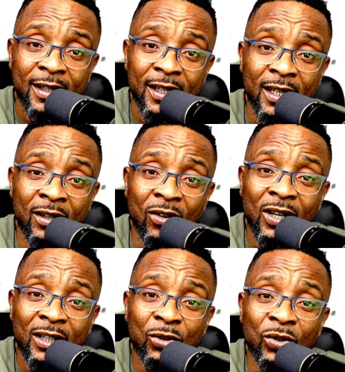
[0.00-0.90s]
in order
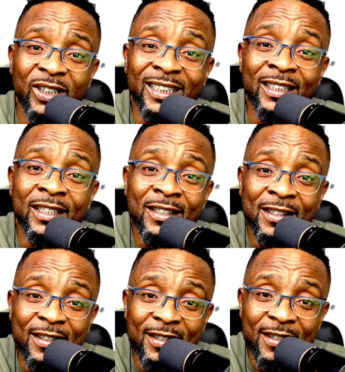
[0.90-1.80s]
to
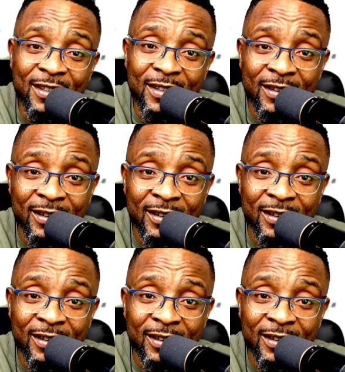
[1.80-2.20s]
ease